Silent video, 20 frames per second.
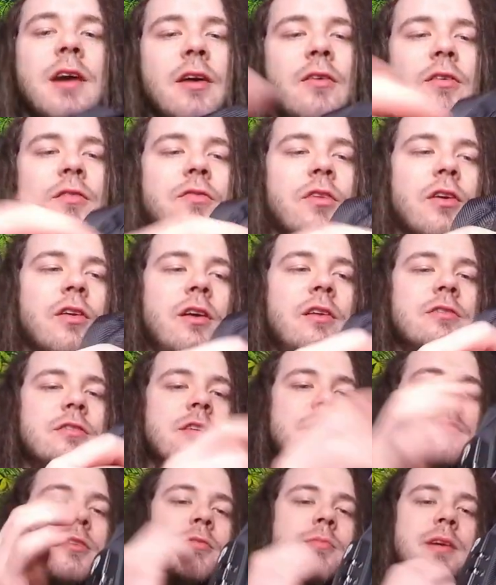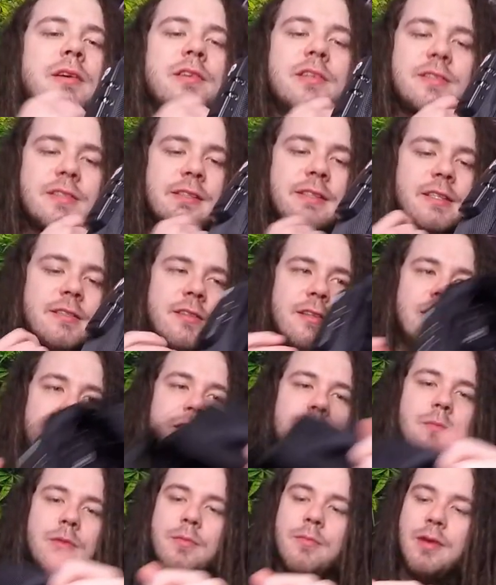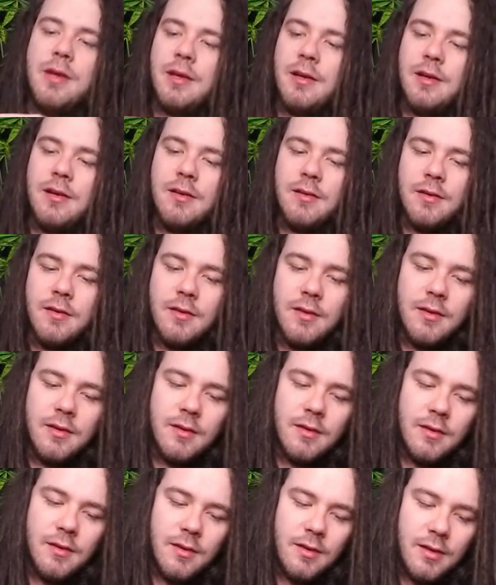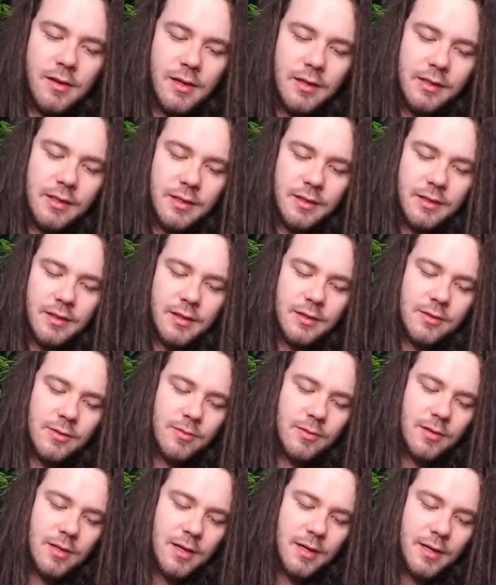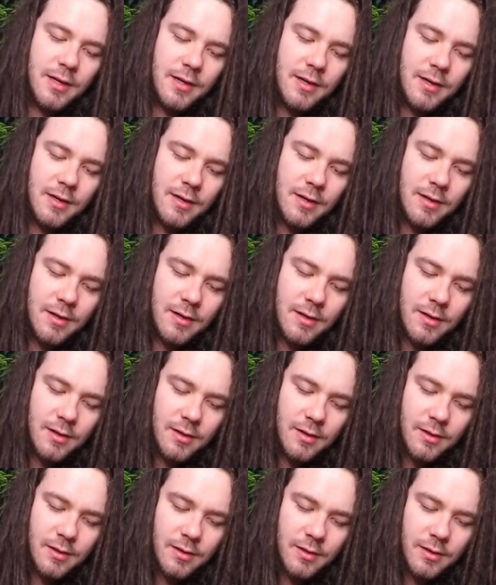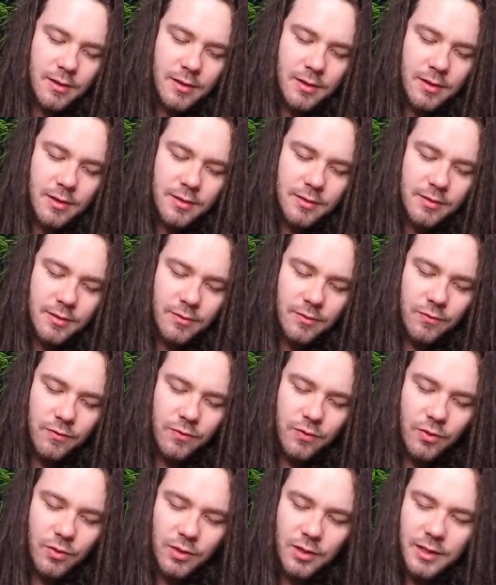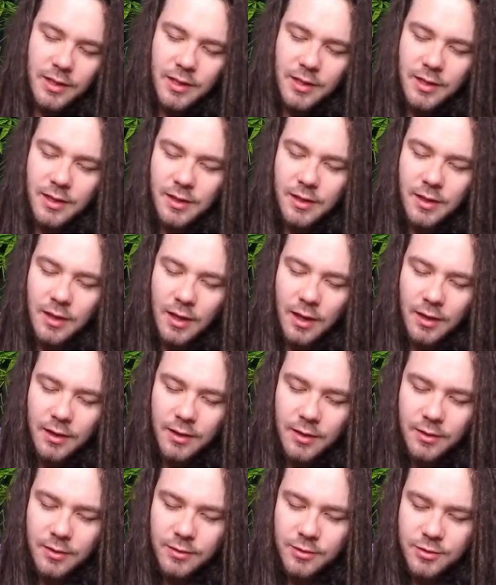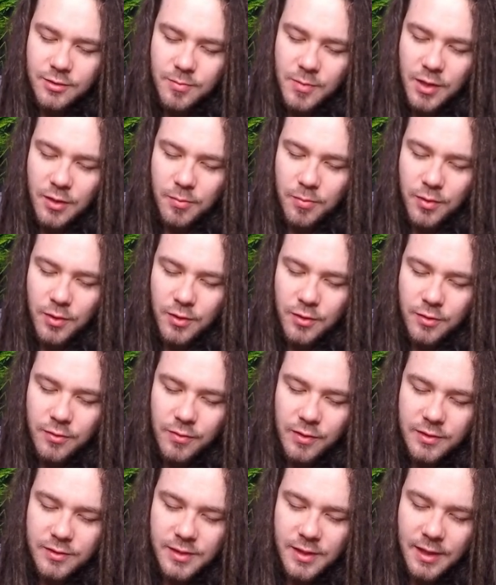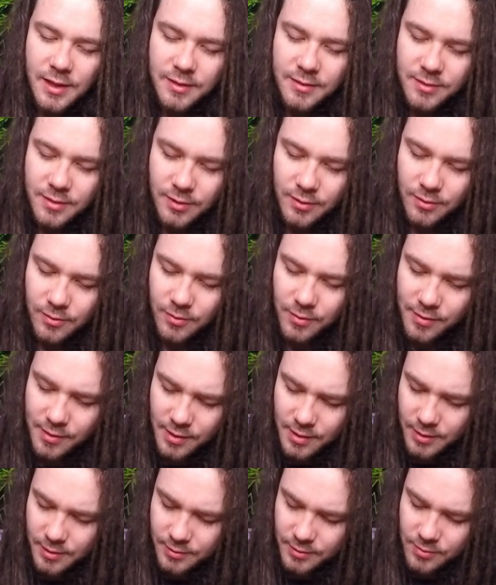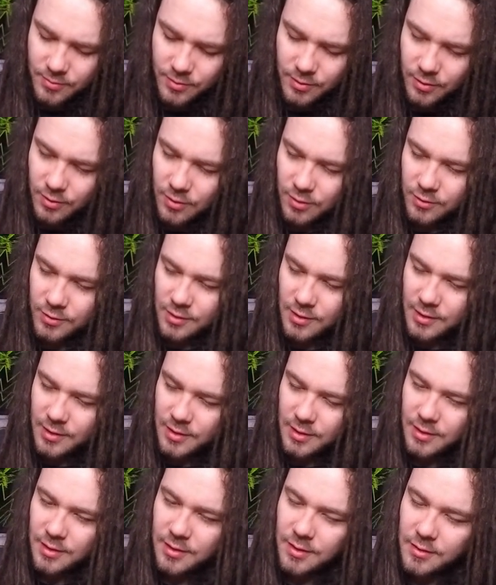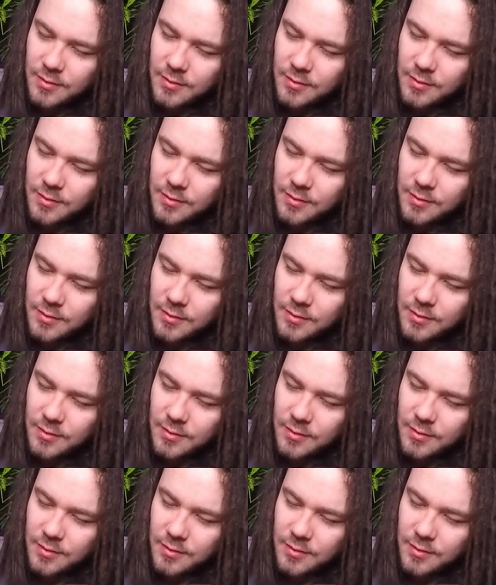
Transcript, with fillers: I go on for close-ups, you'll be able to see this a little bit better. And then this one right here is fully, I know, smell-proof because it has the little things going across right here.